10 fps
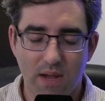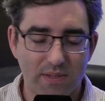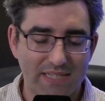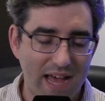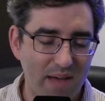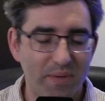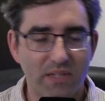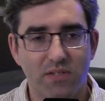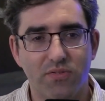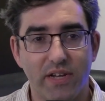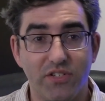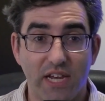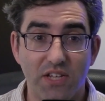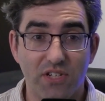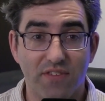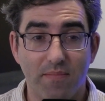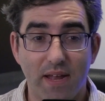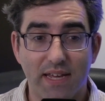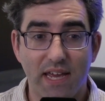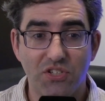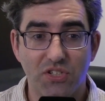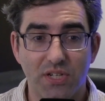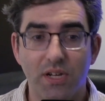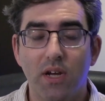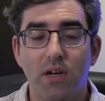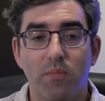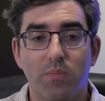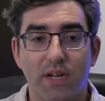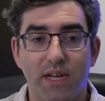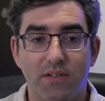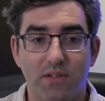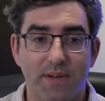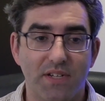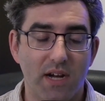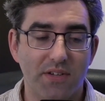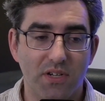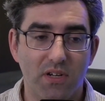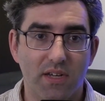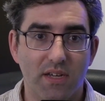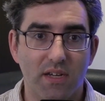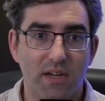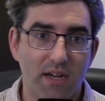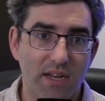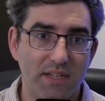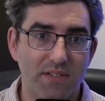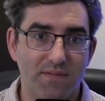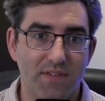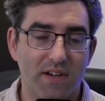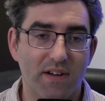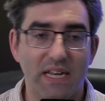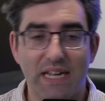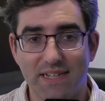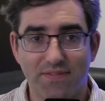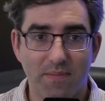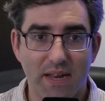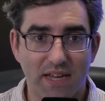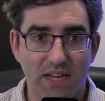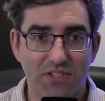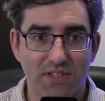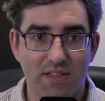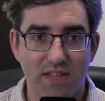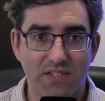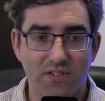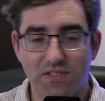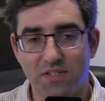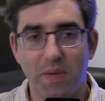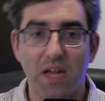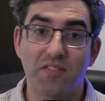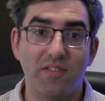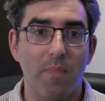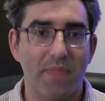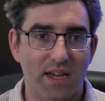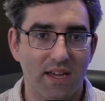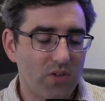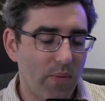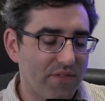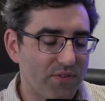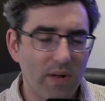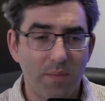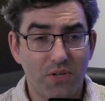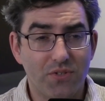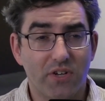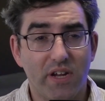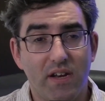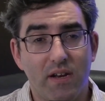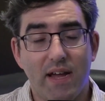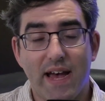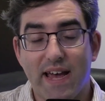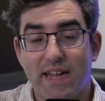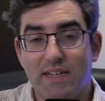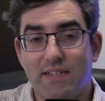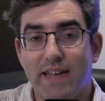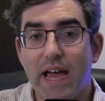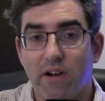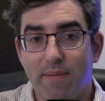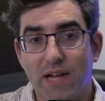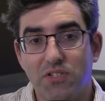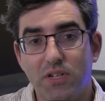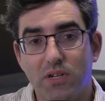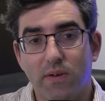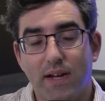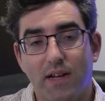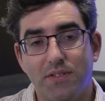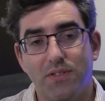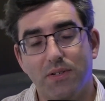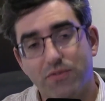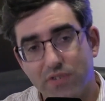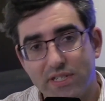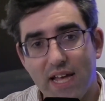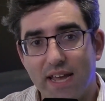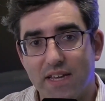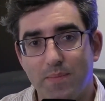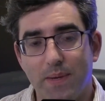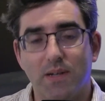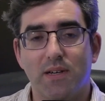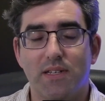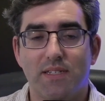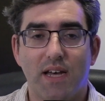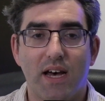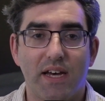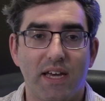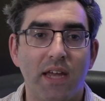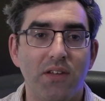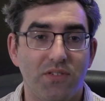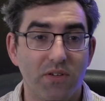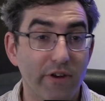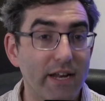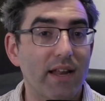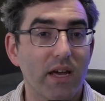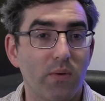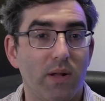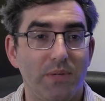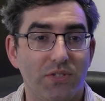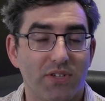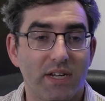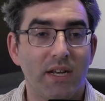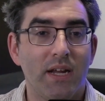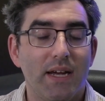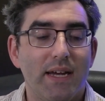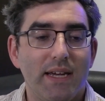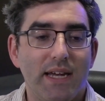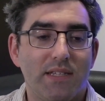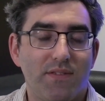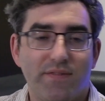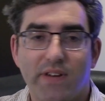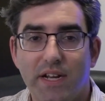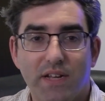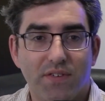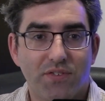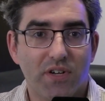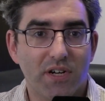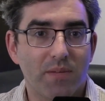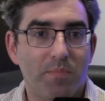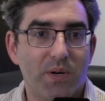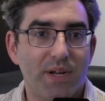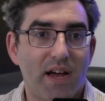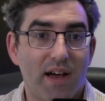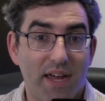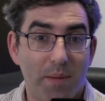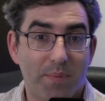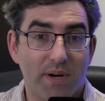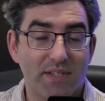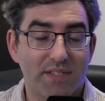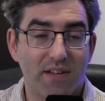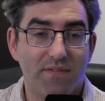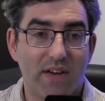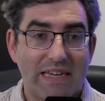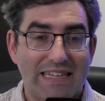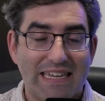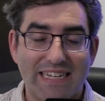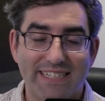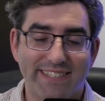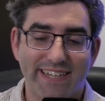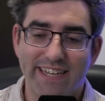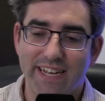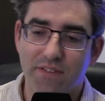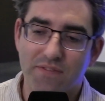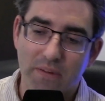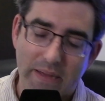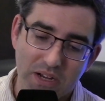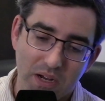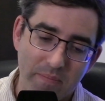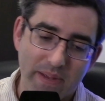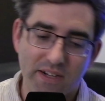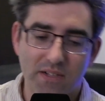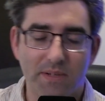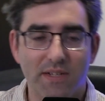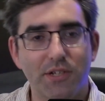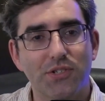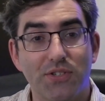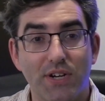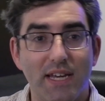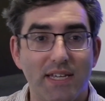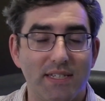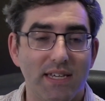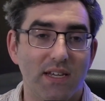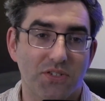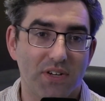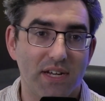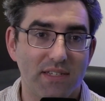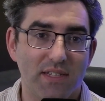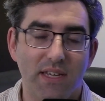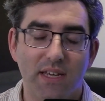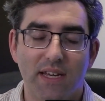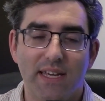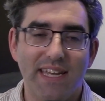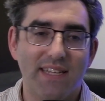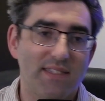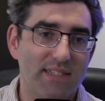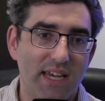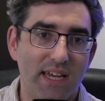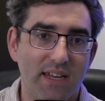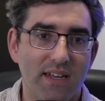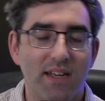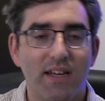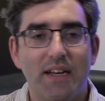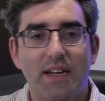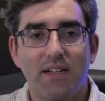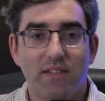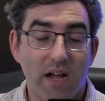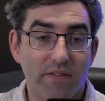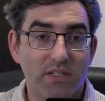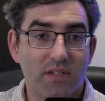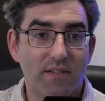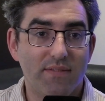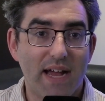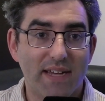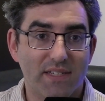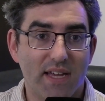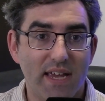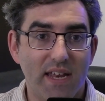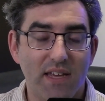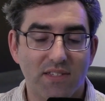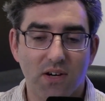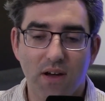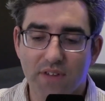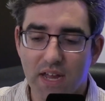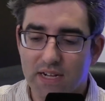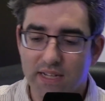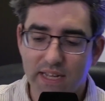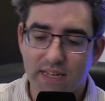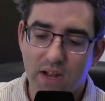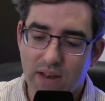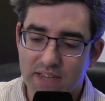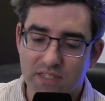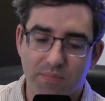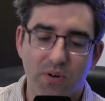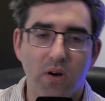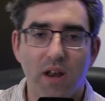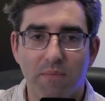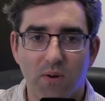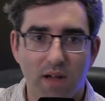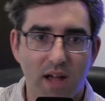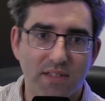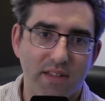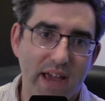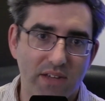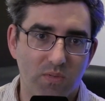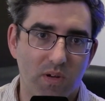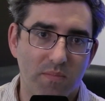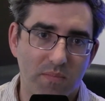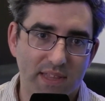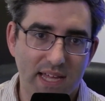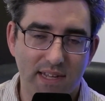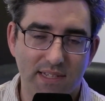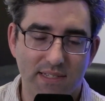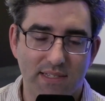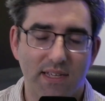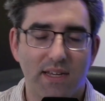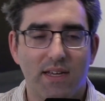was happy to try change a different medication, but I told my doctor, look, I need to figure out a different medication than this, or just be on something. So I went for Wellbutrin, and now I'm actually going on to Trintellix because I do really like Wellbutrin. It's a very different drug, but I personally find the anxiety from it unbearable, like crazy, insane levels of anxiety. So I've kind of cleaned out Lexapro, and I'm going on to the next one, but that is